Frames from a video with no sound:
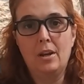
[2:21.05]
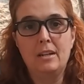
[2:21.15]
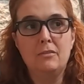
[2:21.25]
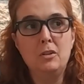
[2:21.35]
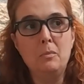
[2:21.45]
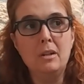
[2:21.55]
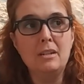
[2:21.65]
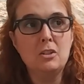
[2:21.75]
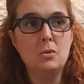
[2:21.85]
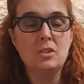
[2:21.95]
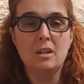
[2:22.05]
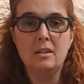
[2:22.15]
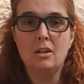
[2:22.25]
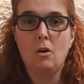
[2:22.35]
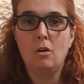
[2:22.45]
And if you've been in Tucson
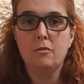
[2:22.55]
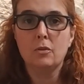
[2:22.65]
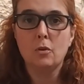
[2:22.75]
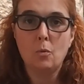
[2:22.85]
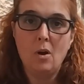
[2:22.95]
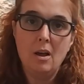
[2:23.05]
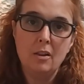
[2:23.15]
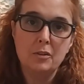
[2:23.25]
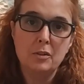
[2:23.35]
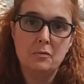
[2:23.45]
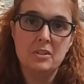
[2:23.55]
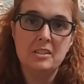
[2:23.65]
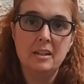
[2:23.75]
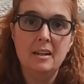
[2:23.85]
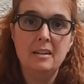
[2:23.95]
at all for a little while or you
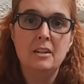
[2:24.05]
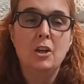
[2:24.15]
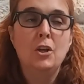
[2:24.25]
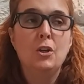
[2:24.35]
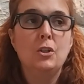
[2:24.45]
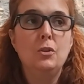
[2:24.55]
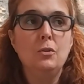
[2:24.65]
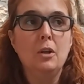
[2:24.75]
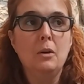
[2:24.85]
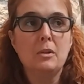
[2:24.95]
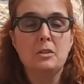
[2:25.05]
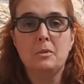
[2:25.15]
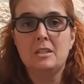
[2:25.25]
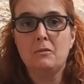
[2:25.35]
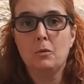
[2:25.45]
visited, you know how
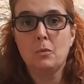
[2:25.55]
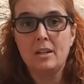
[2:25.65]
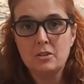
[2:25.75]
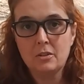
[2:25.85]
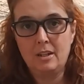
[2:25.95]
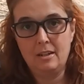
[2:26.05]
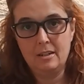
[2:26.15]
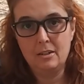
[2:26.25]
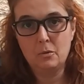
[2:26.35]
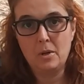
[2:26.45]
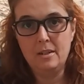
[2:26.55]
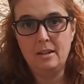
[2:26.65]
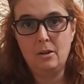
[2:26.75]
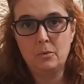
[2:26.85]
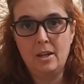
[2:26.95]
expensive the rents are getting here right
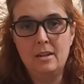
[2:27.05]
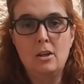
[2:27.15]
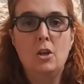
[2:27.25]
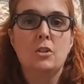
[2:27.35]
now, right?